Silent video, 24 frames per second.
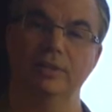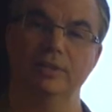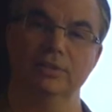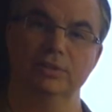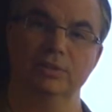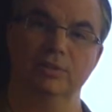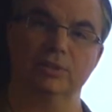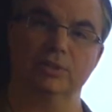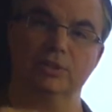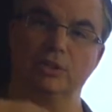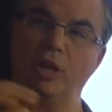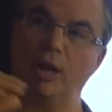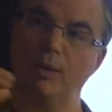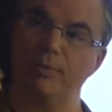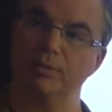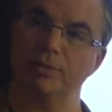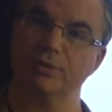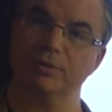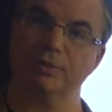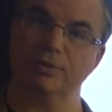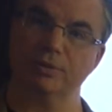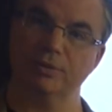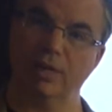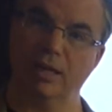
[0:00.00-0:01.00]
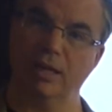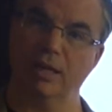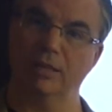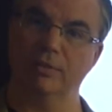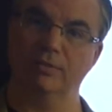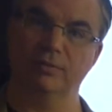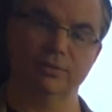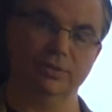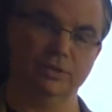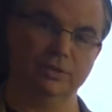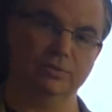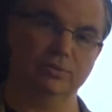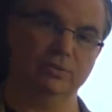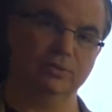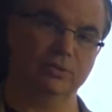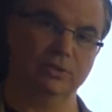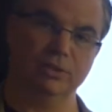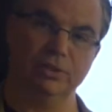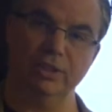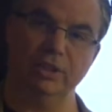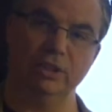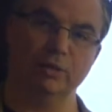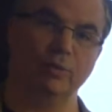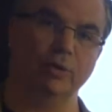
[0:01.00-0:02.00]
So it chops
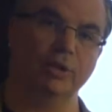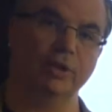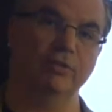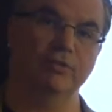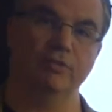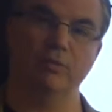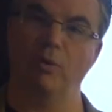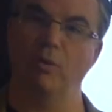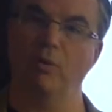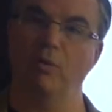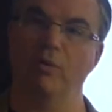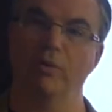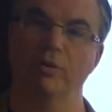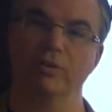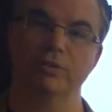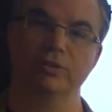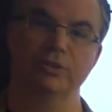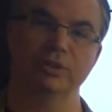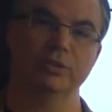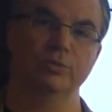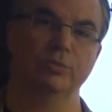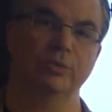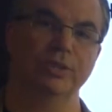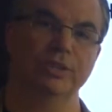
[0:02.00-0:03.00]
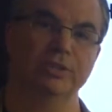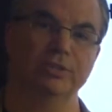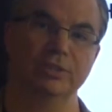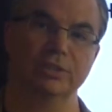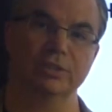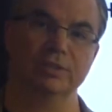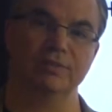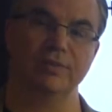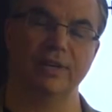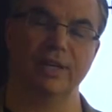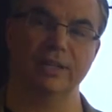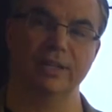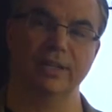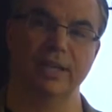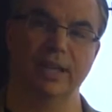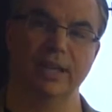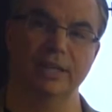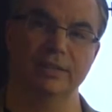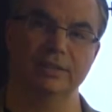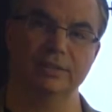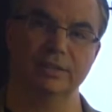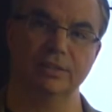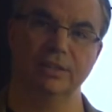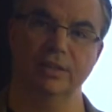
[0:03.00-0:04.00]
C24 or C26 fatty
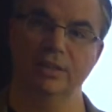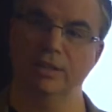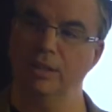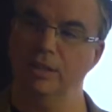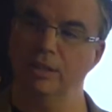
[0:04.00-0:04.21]
acid,